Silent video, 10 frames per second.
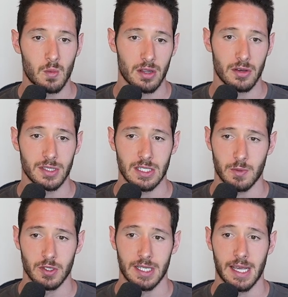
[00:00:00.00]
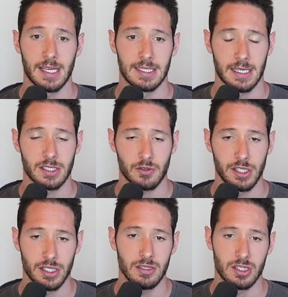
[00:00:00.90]
One of those, as we were saying, is
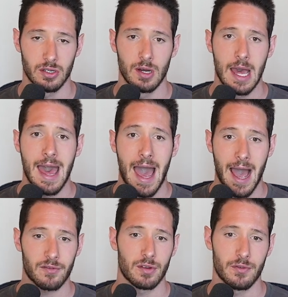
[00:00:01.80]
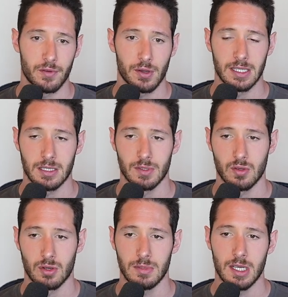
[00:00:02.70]
excretion. So after the food gets
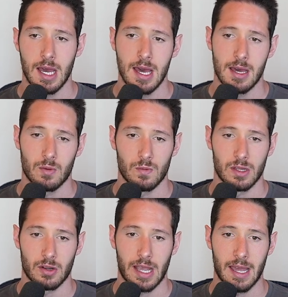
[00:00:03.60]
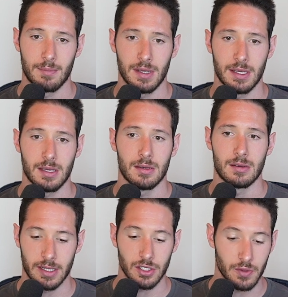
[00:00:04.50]
absorbed, there can be
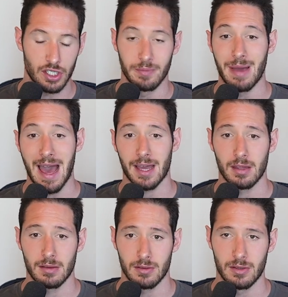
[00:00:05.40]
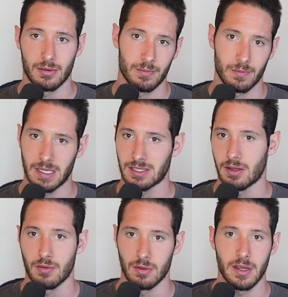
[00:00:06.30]
excretion back, you know, basically
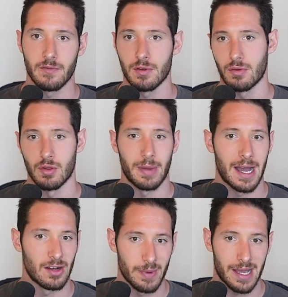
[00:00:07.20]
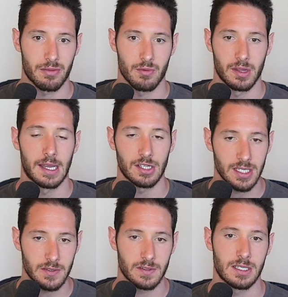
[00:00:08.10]
through the liver, through the bile, back through the
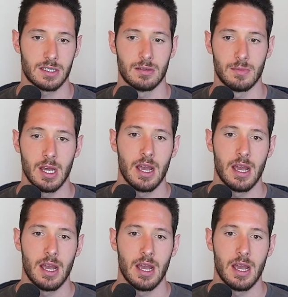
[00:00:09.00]
digestive system.